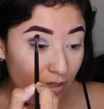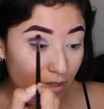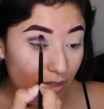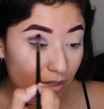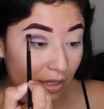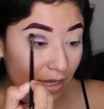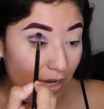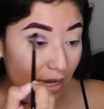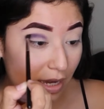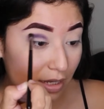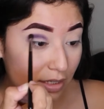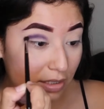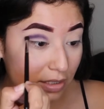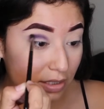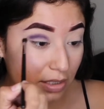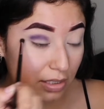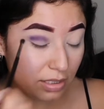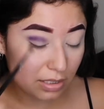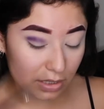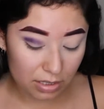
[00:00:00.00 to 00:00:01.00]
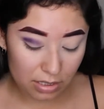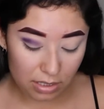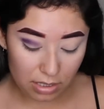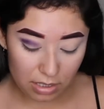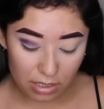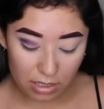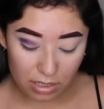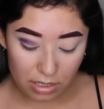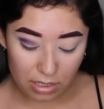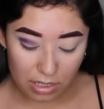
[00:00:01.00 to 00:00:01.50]
that.
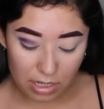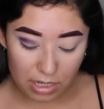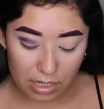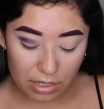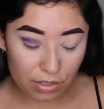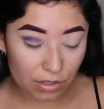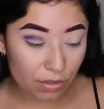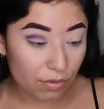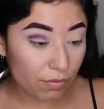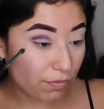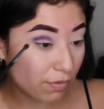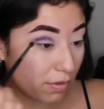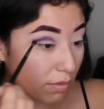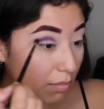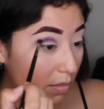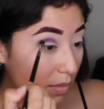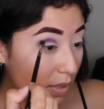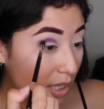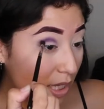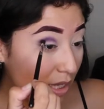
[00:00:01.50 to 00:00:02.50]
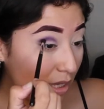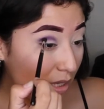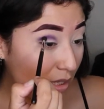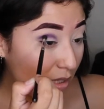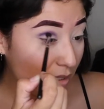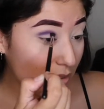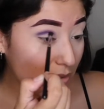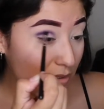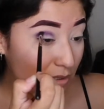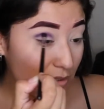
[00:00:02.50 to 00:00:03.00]
I don't know, for me
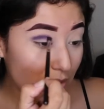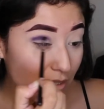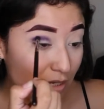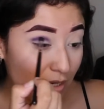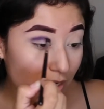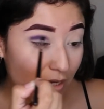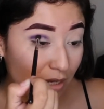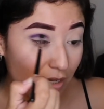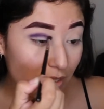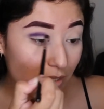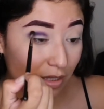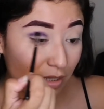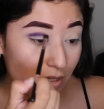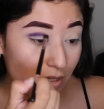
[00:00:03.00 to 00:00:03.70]
it's not